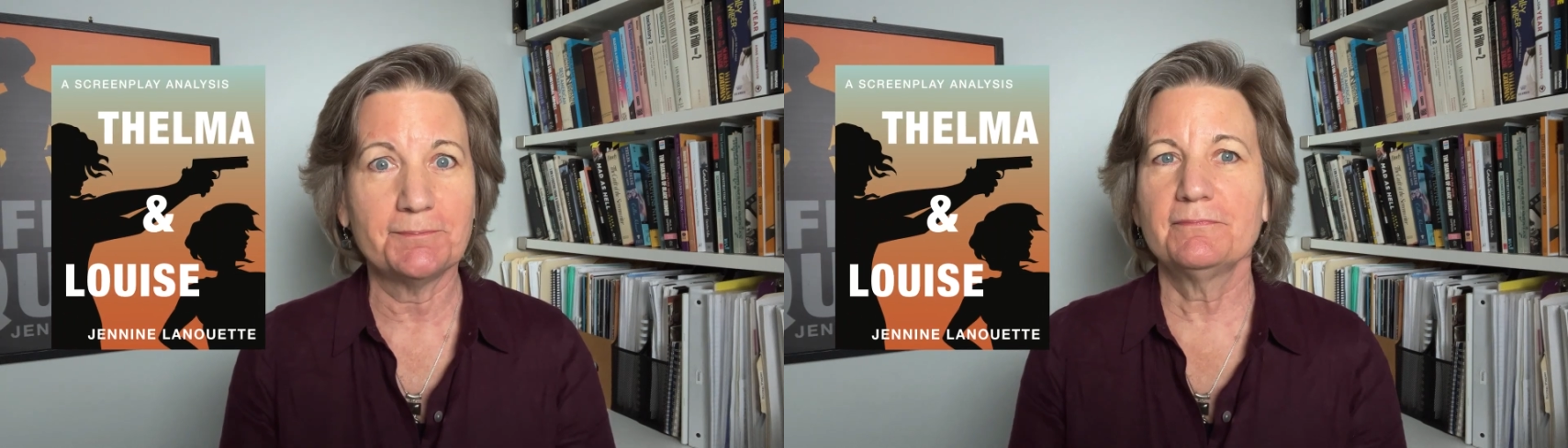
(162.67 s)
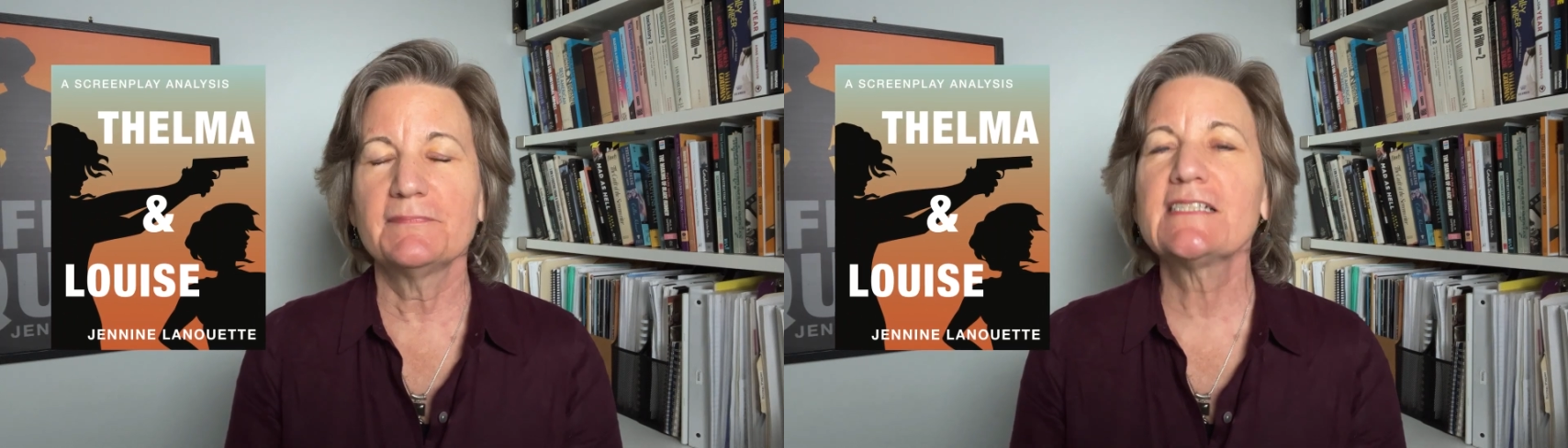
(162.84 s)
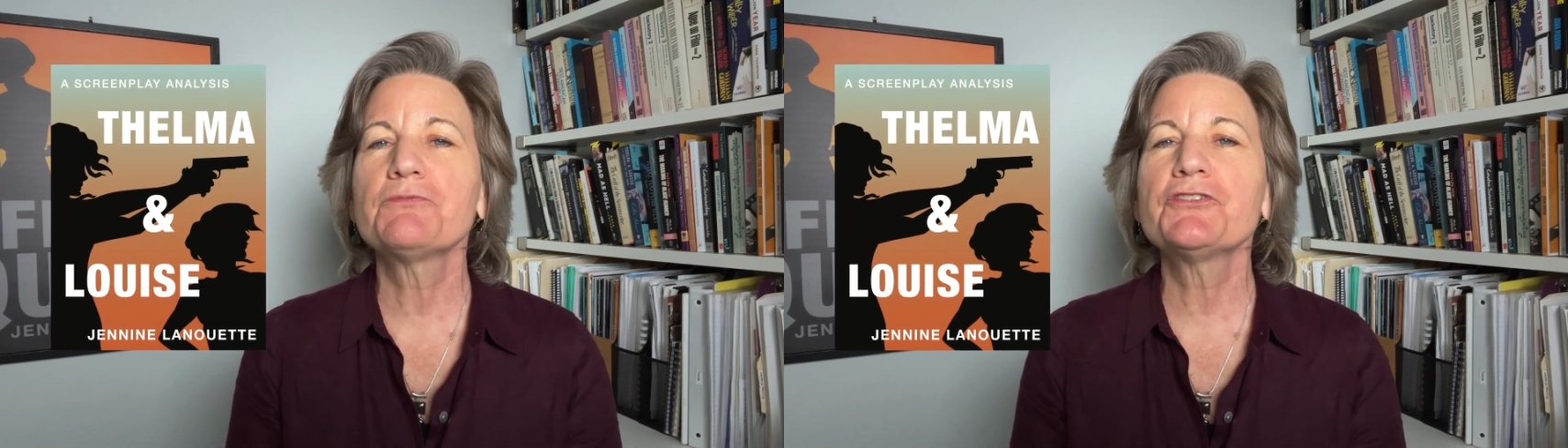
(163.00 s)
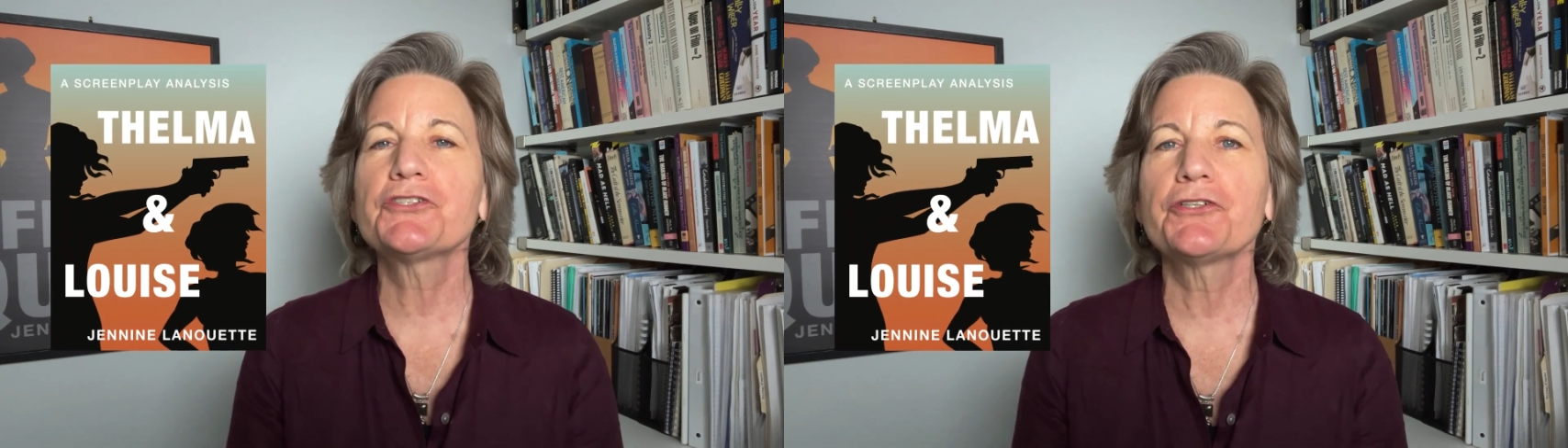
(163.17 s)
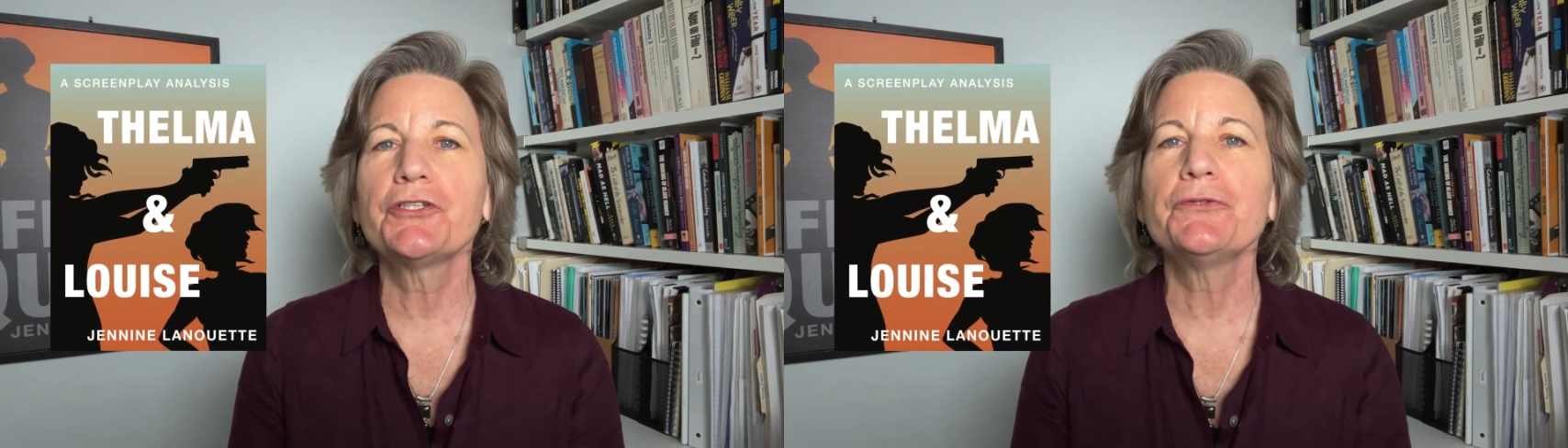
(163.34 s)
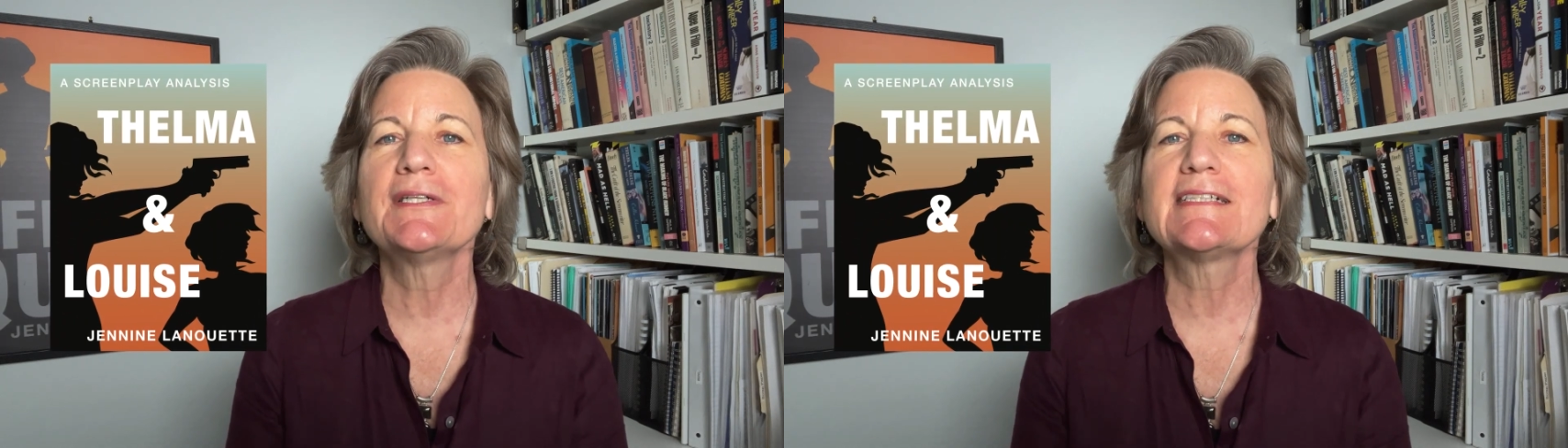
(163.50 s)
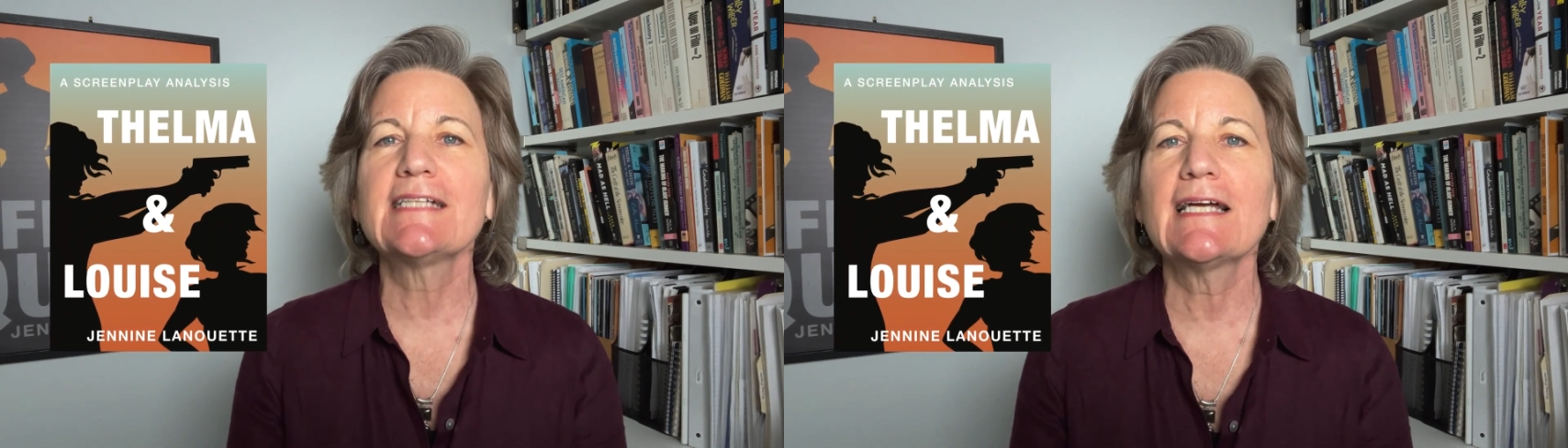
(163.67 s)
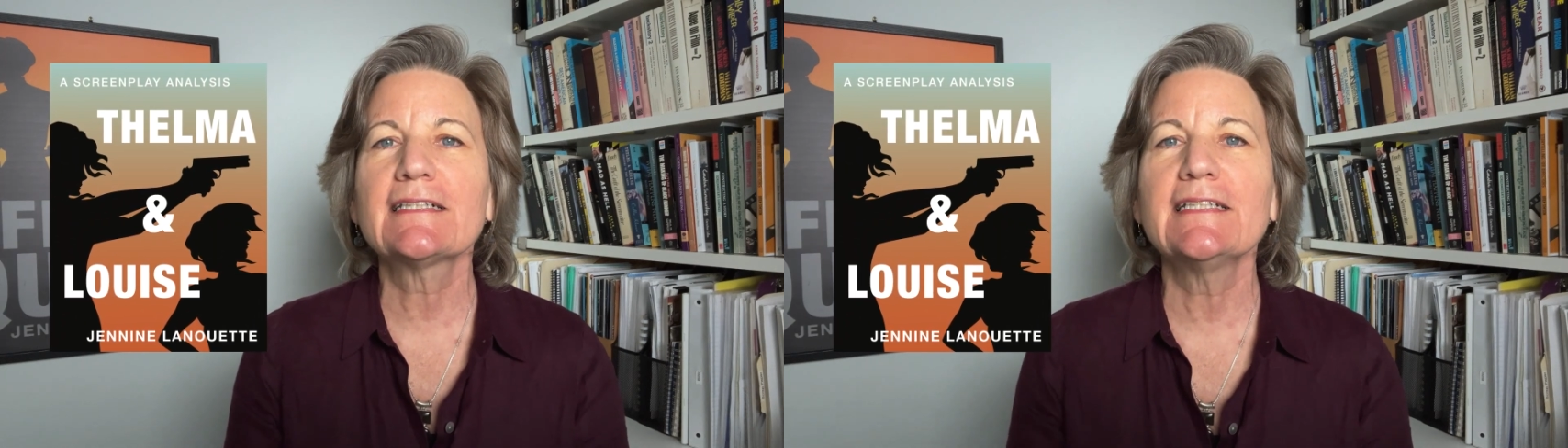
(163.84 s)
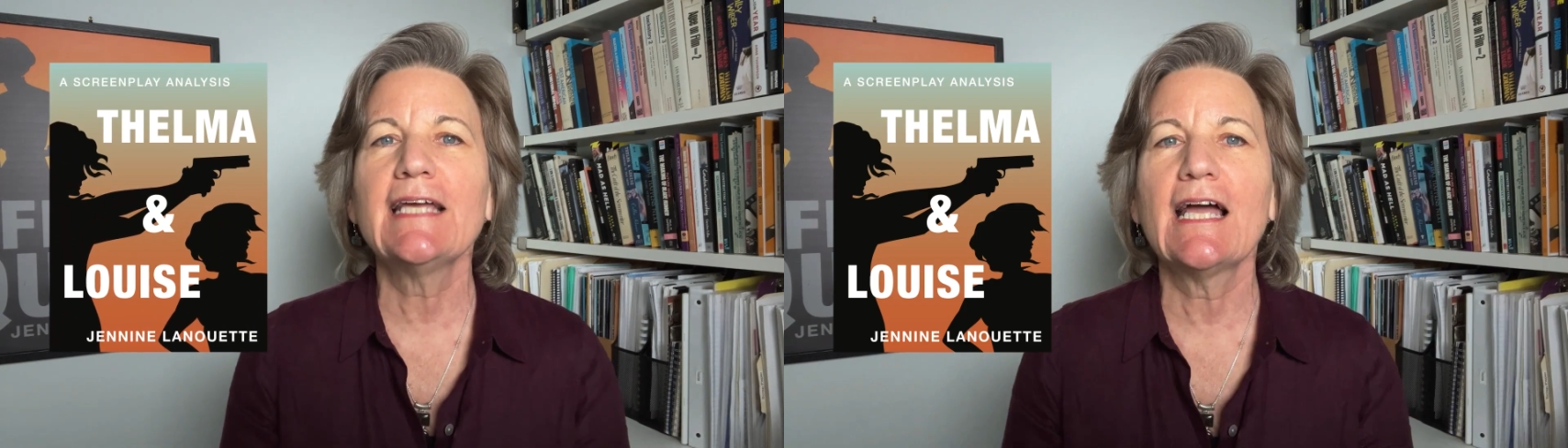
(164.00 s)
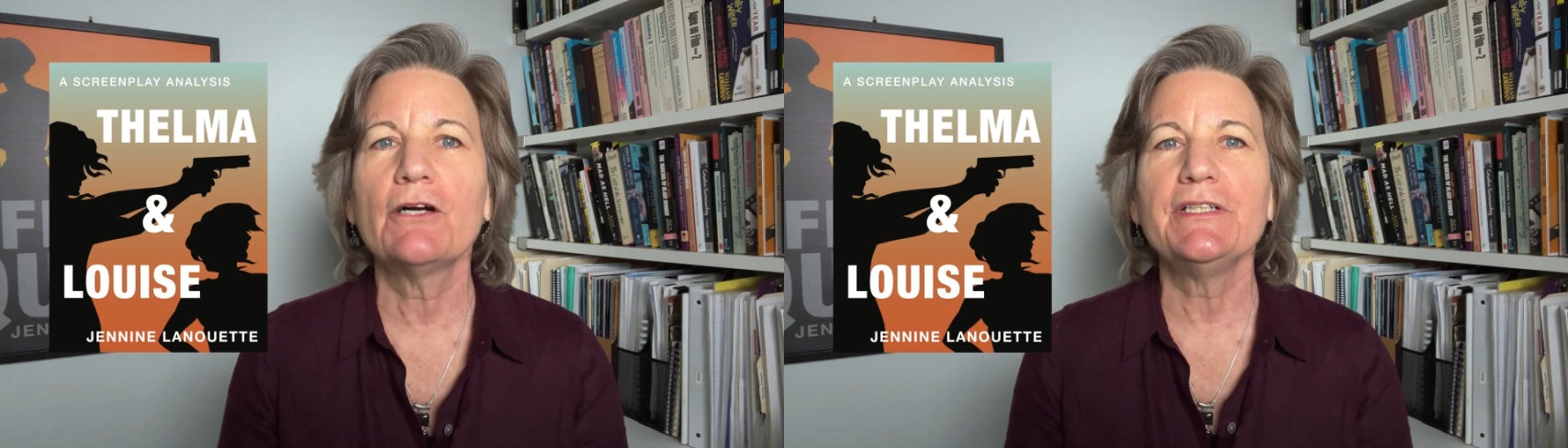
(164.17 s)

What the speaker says: This will show you exactly how